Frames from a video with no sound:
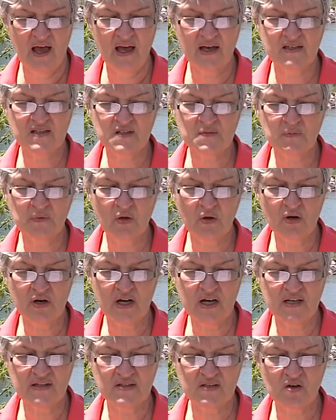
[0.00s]
Explore
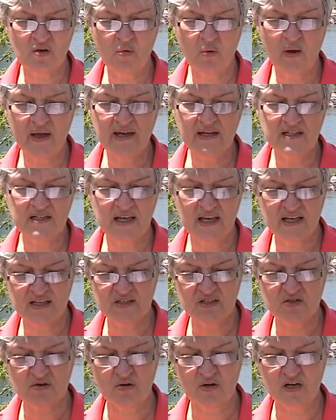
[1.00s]
its quaint
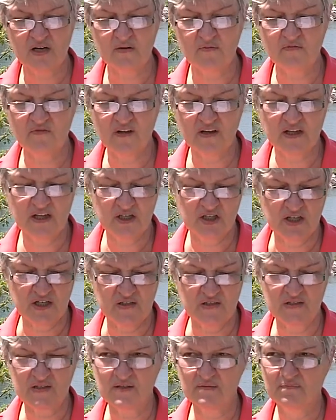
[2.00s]
historic
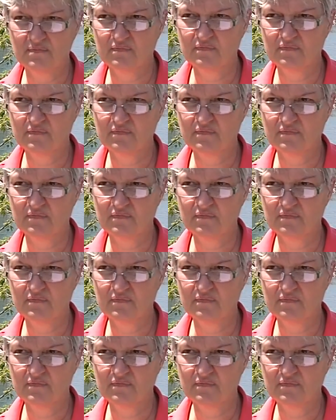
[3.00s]
villages.